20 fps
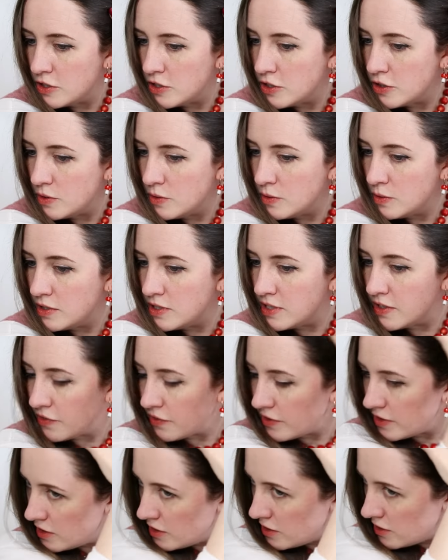two
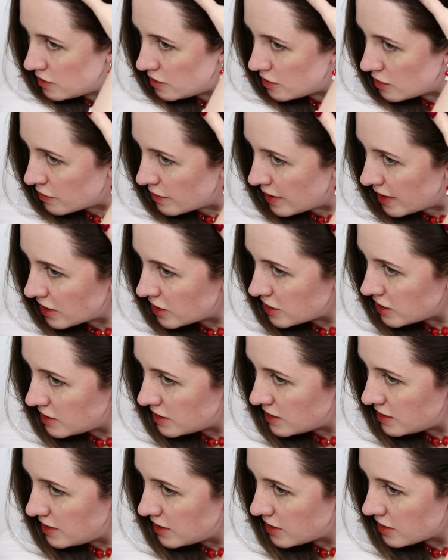different
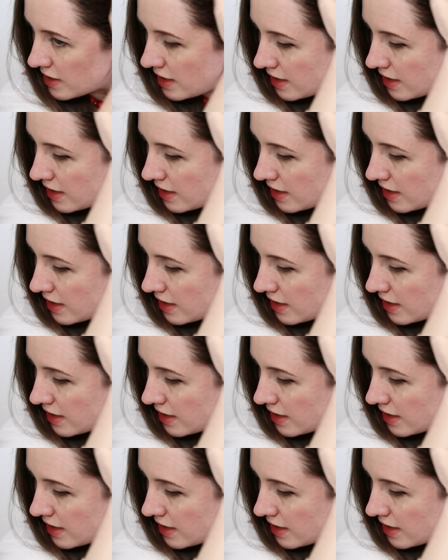directions here,